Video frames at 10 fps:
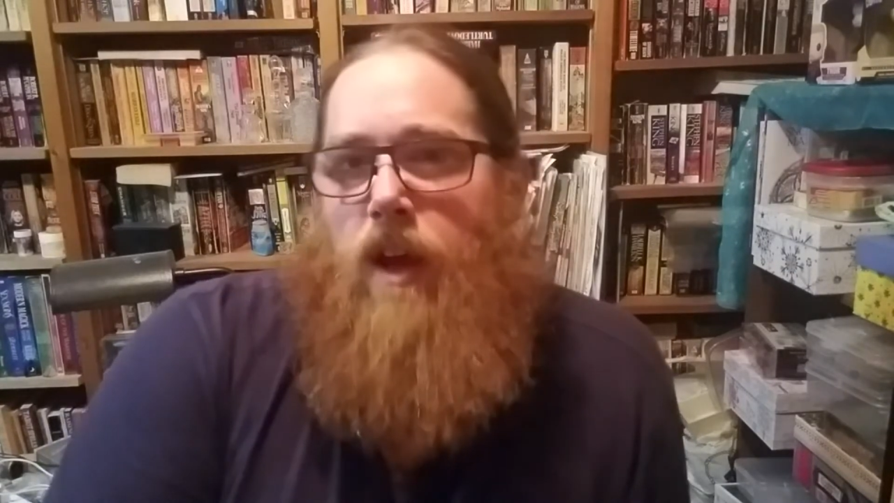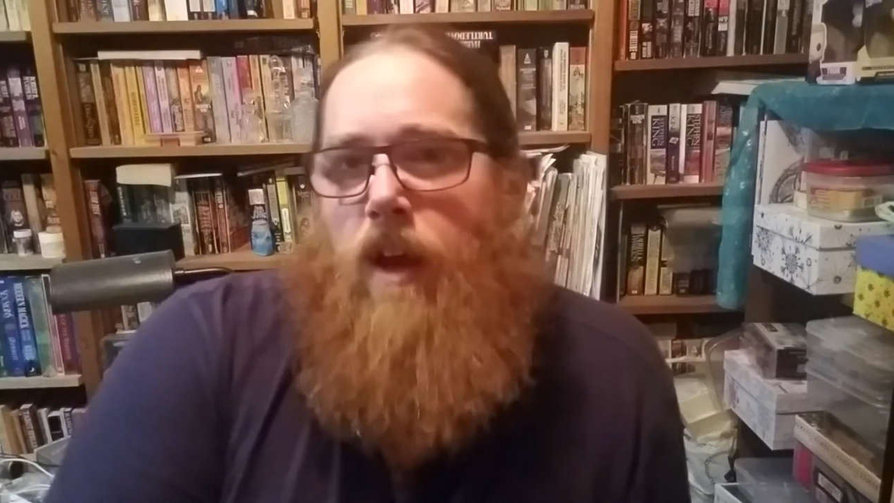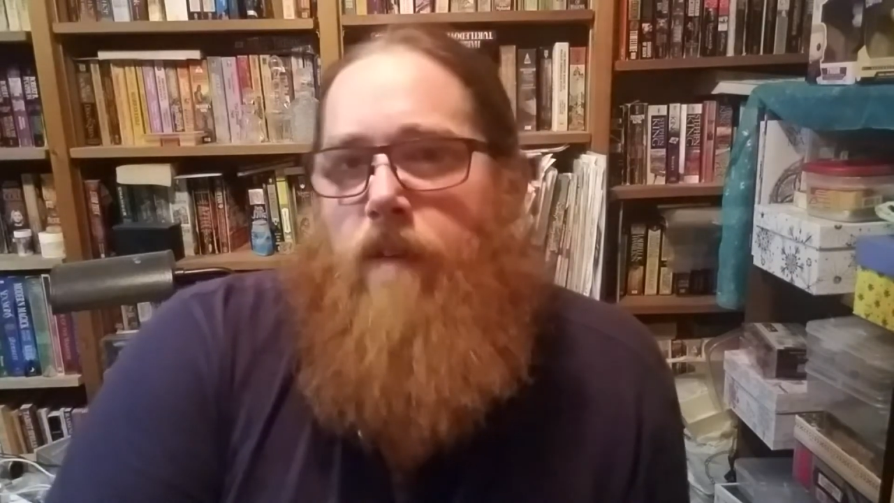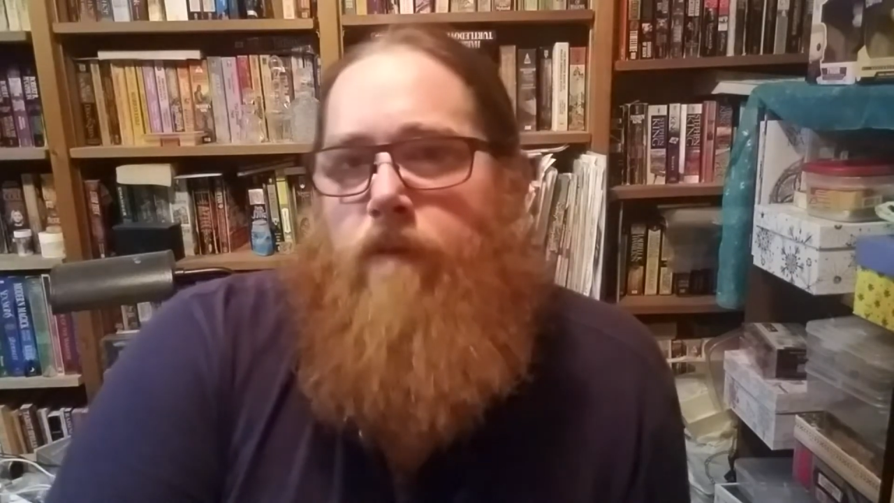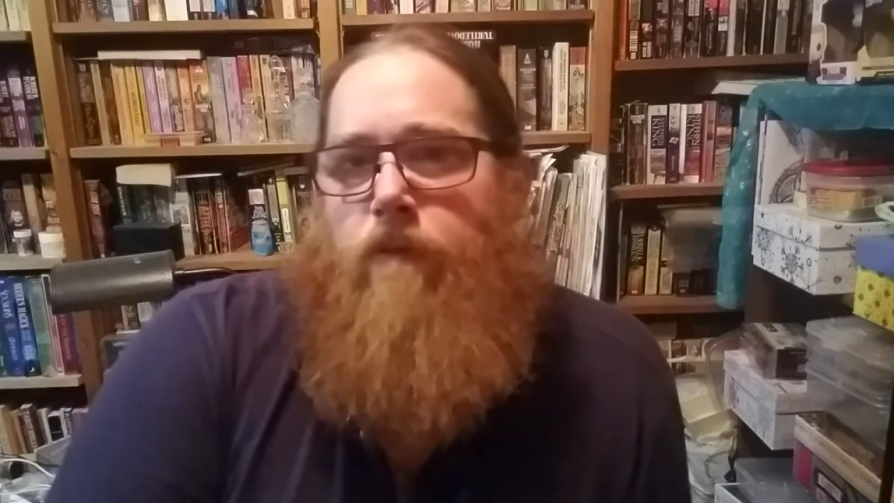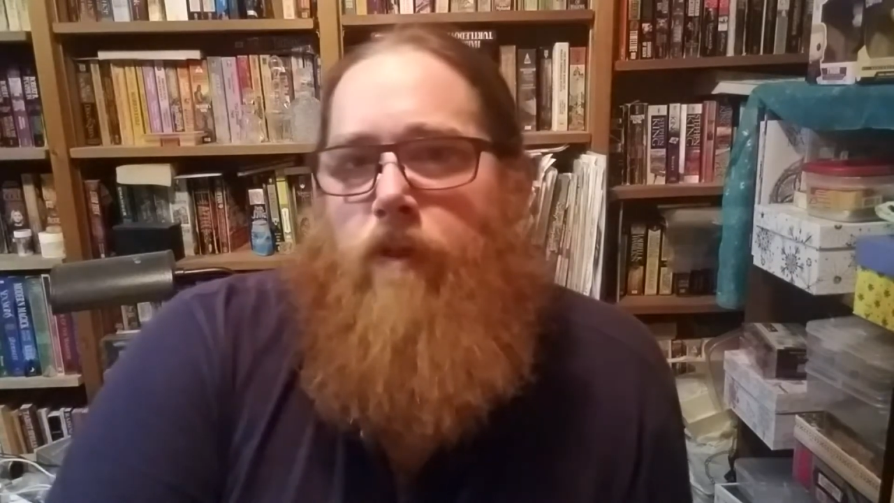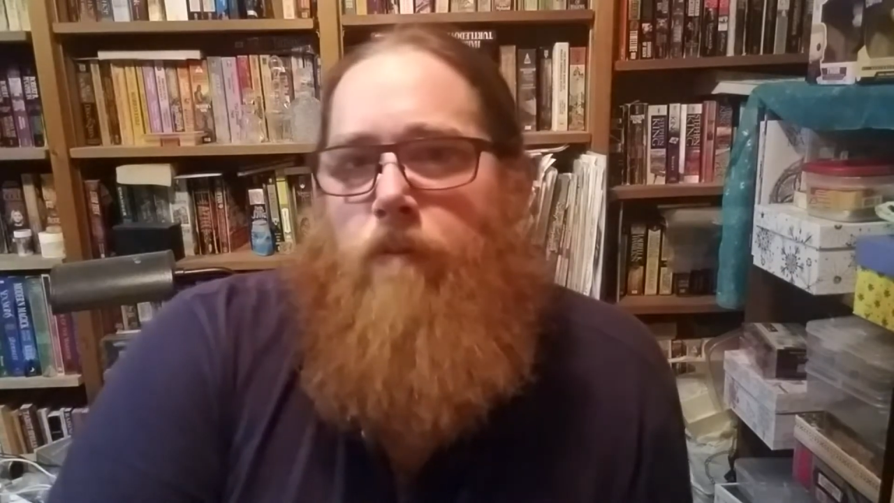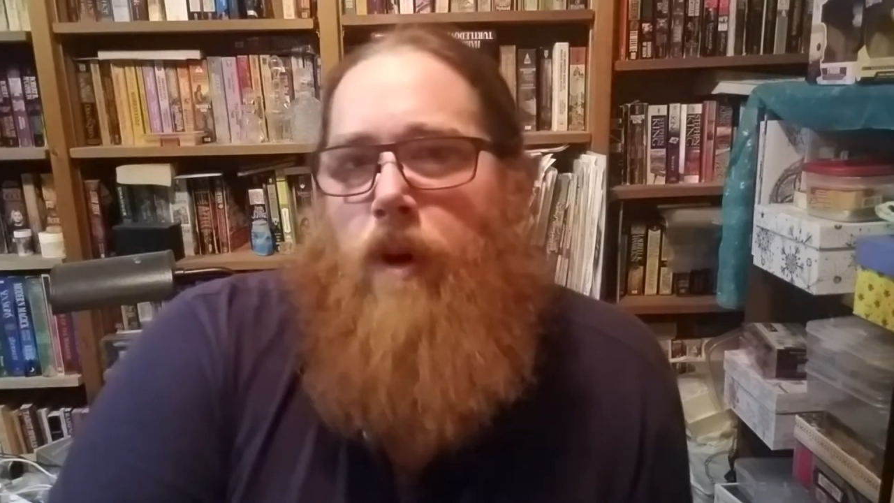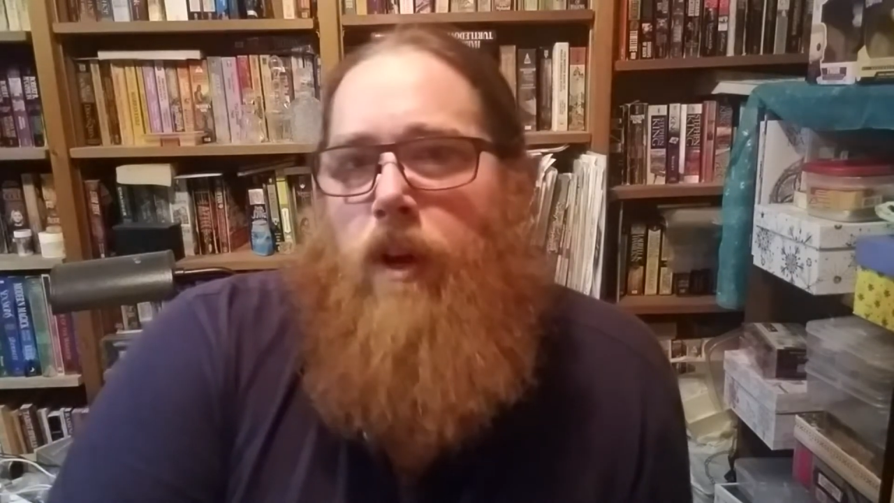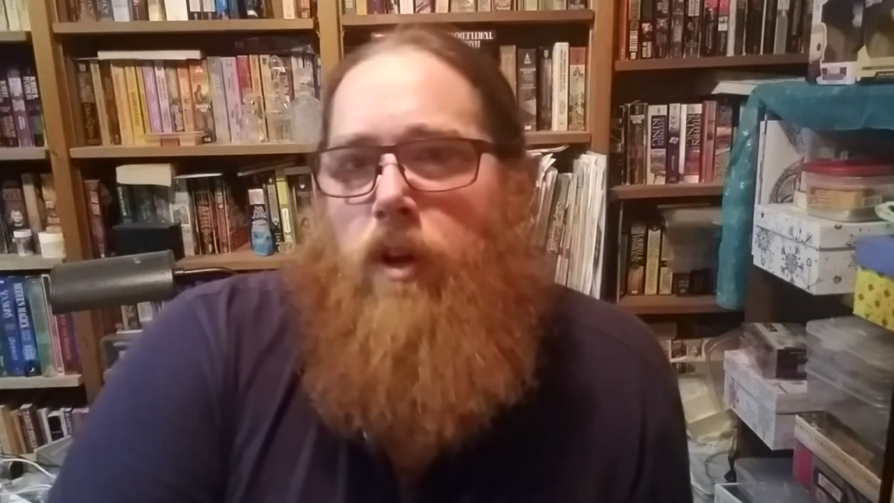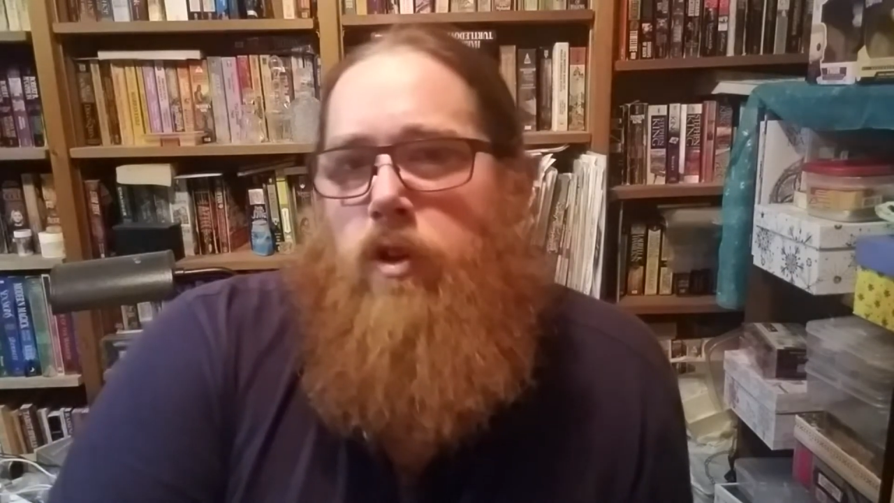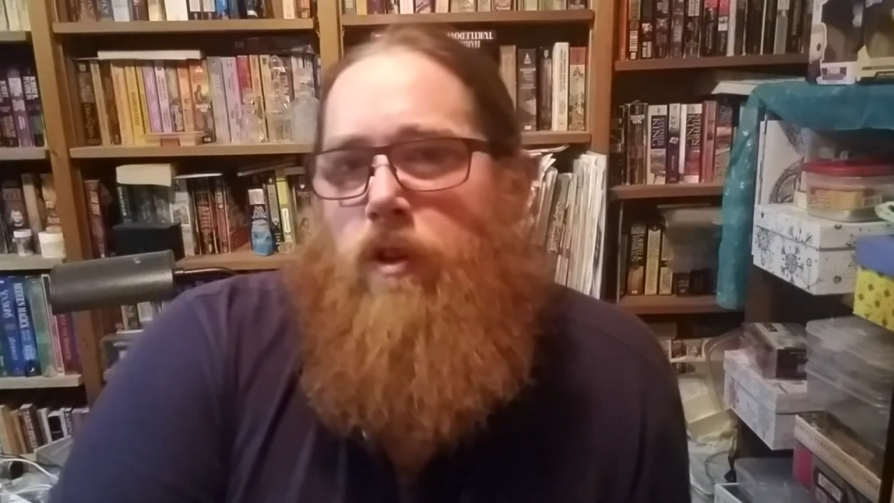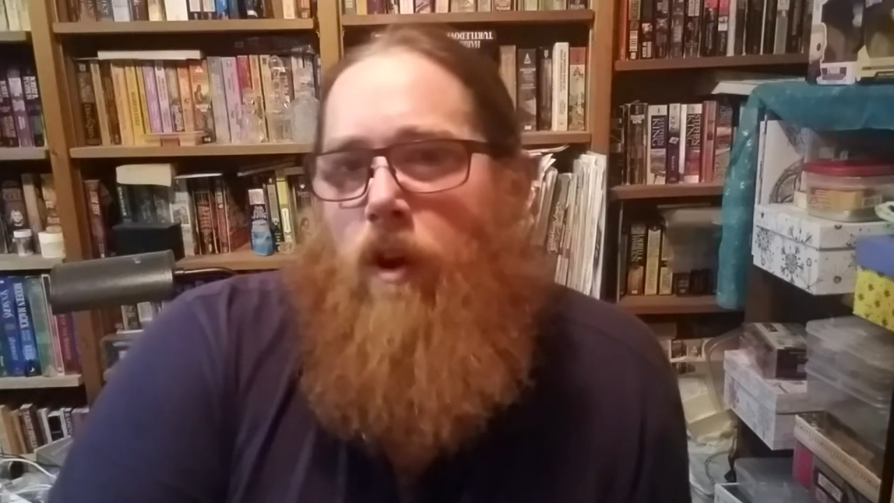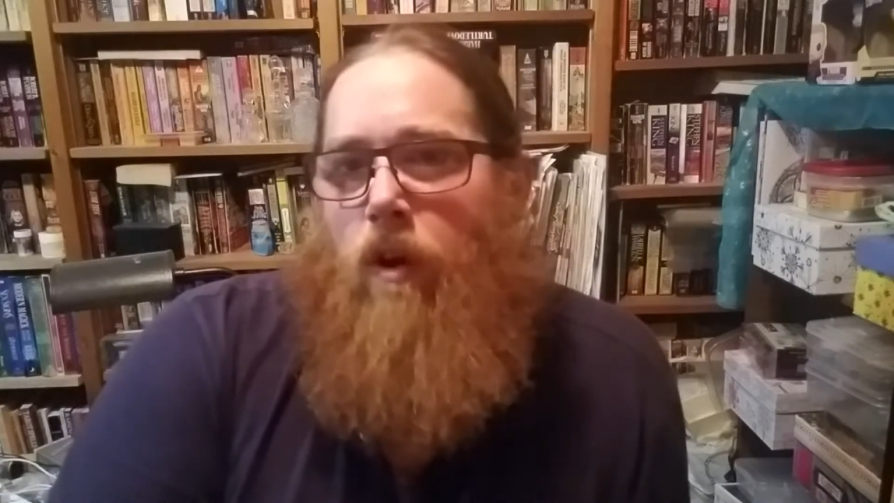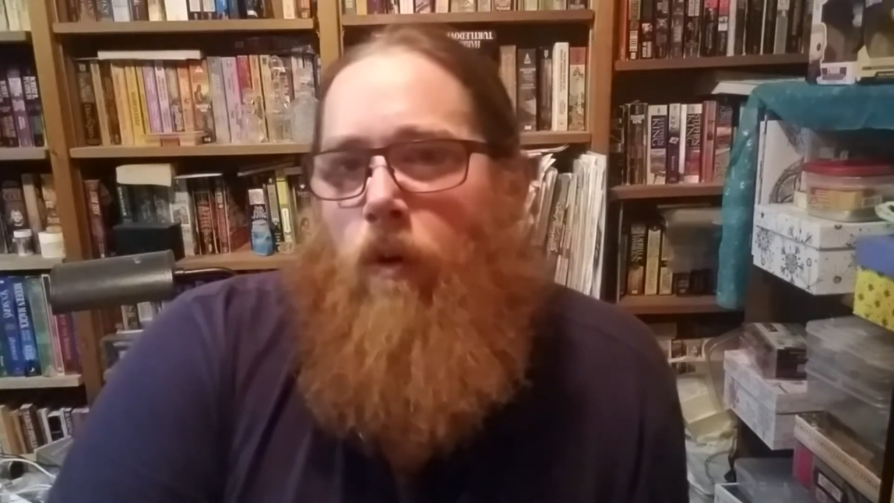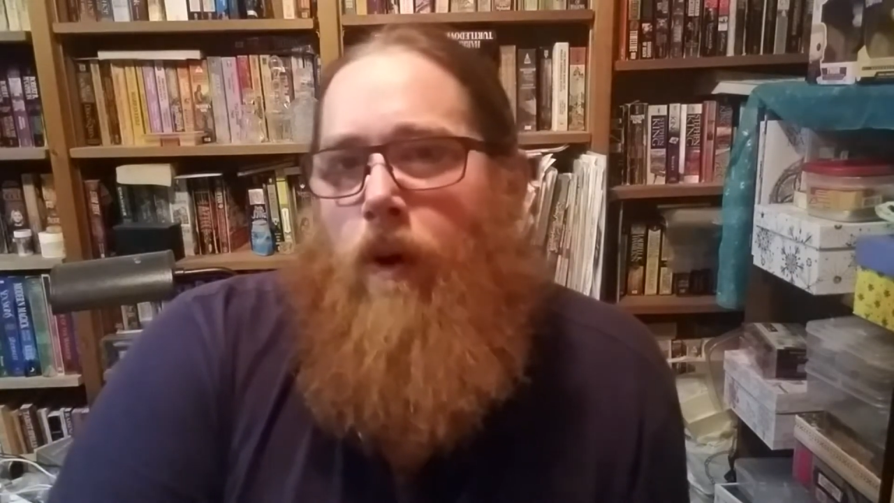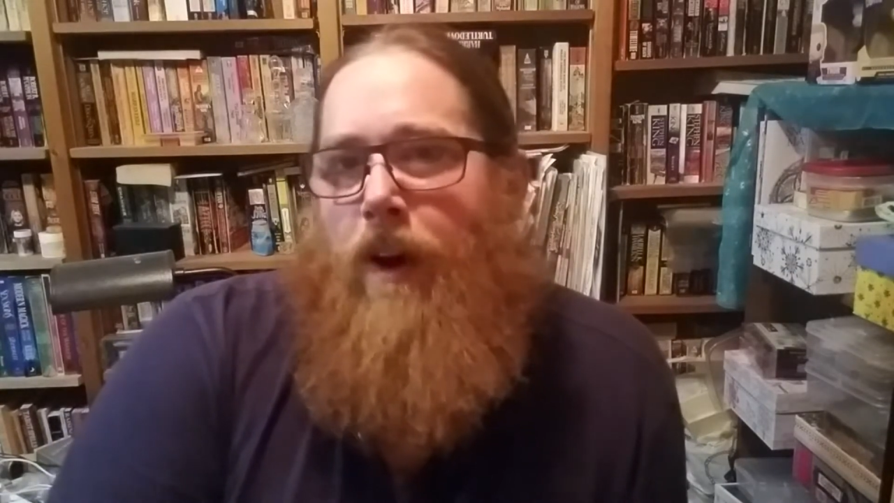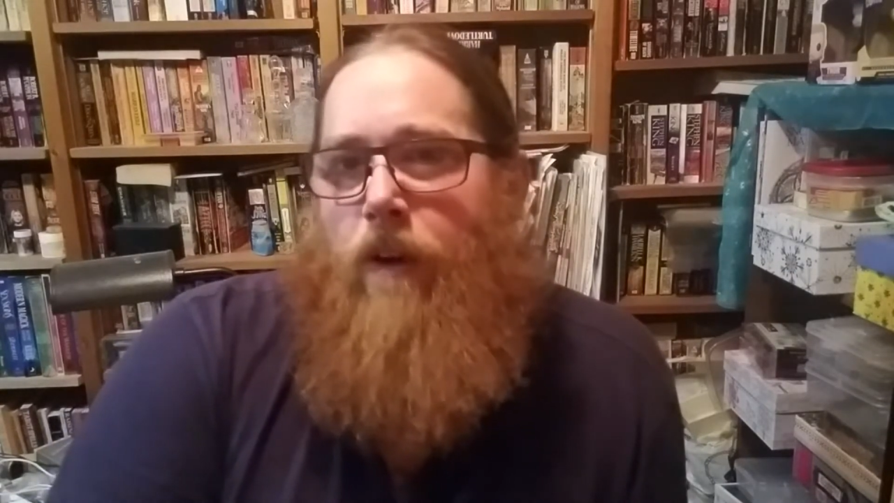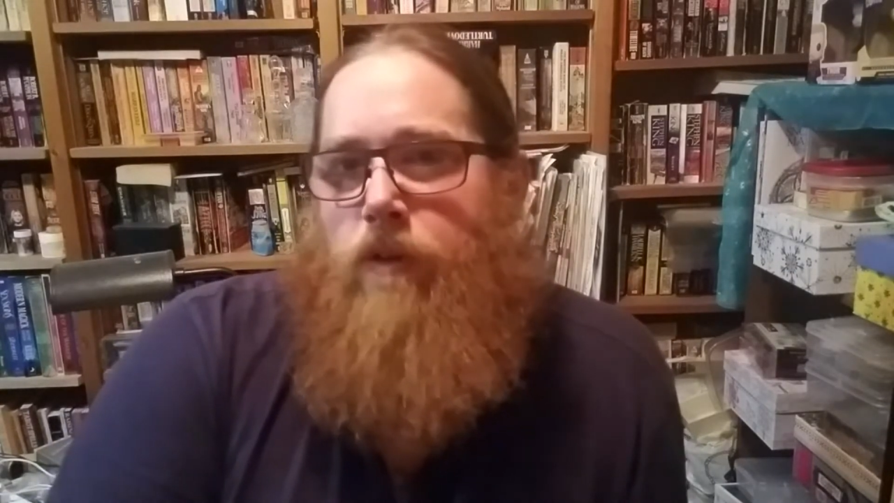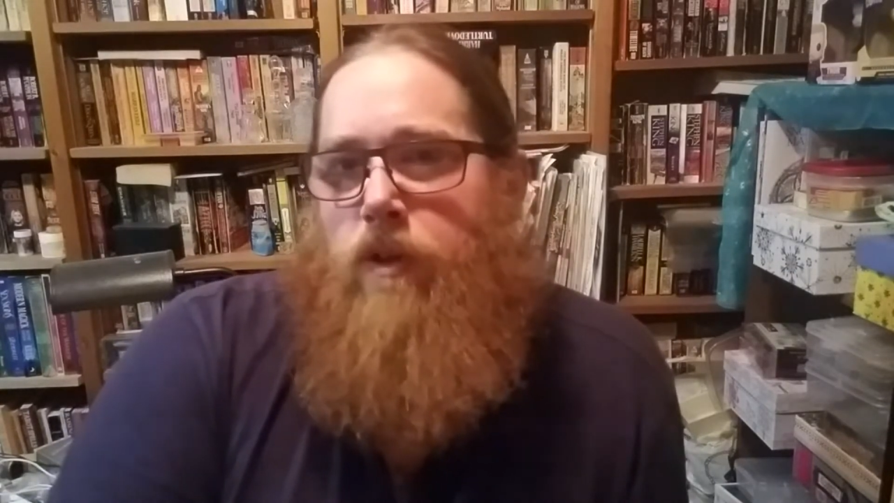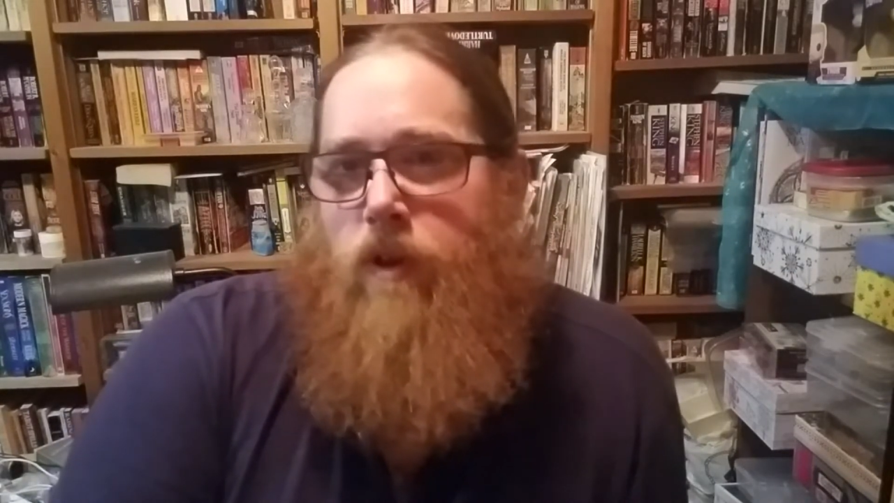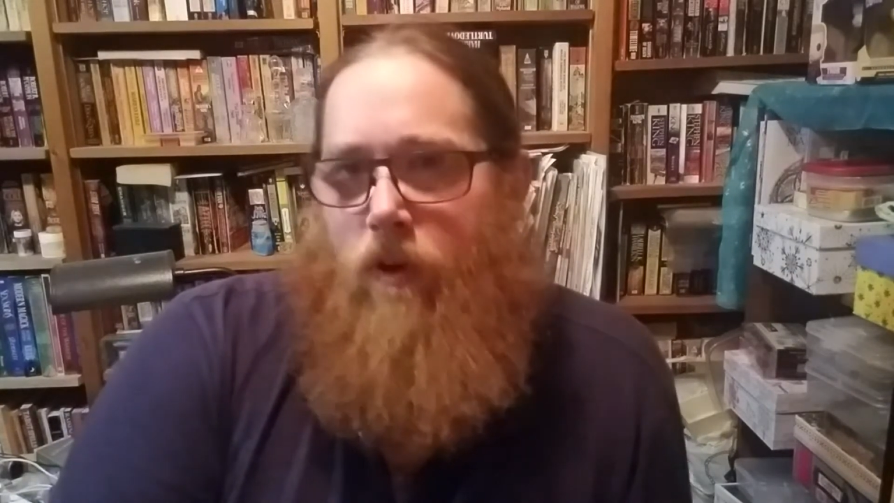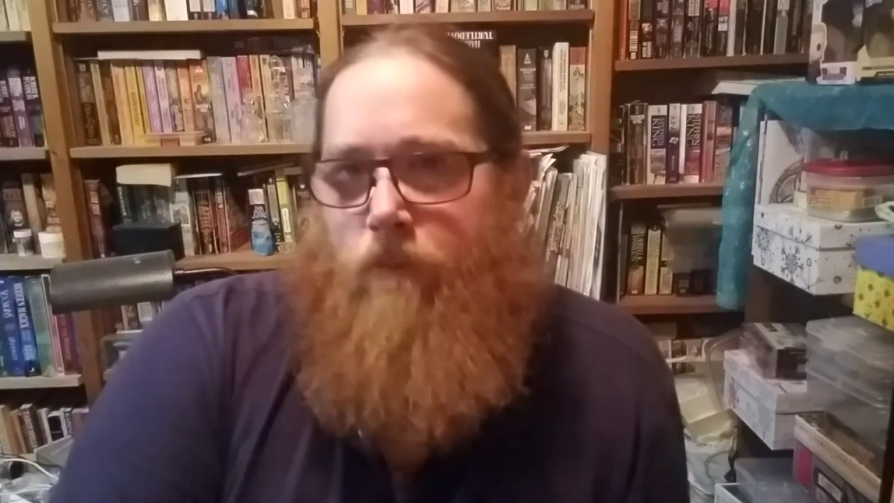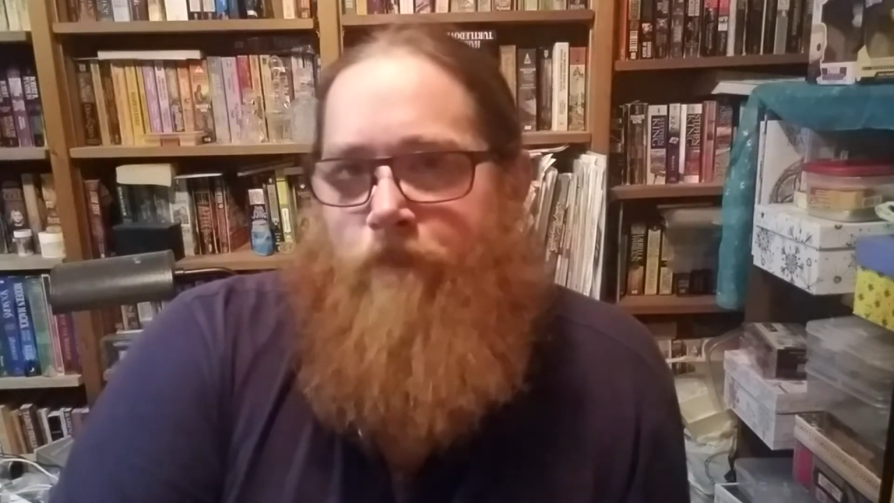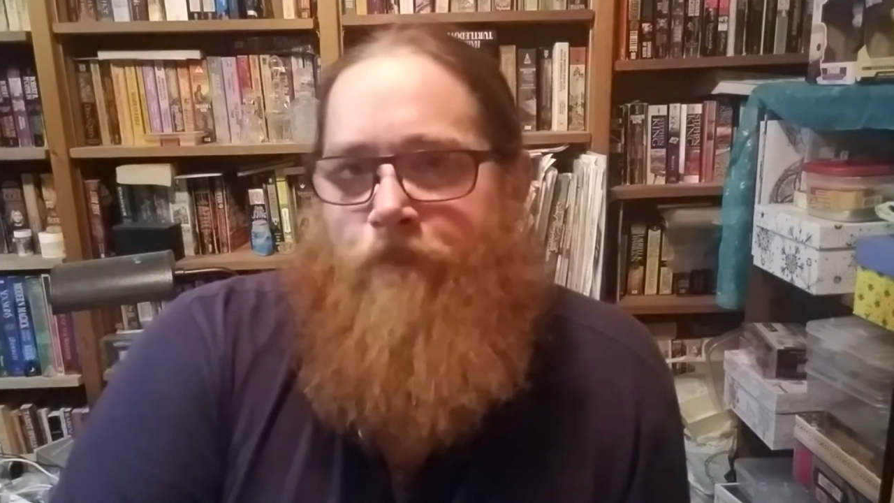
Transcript: everybody should know how to do.